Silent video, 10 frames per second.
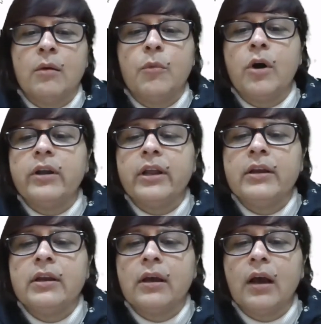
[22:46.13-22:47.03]

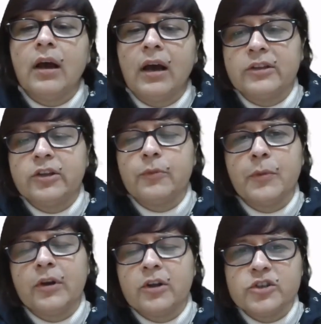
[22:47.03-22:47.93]
Modern
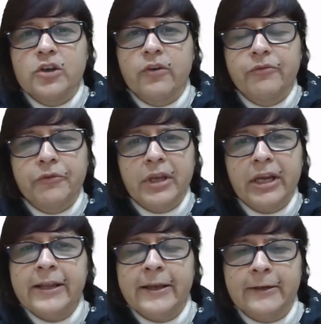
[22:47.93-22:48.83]
anthropology of
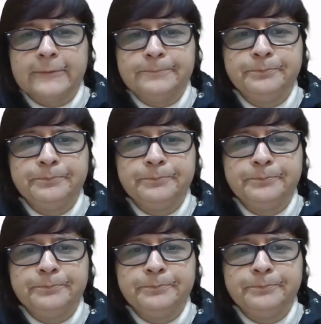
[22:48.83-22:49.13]
India.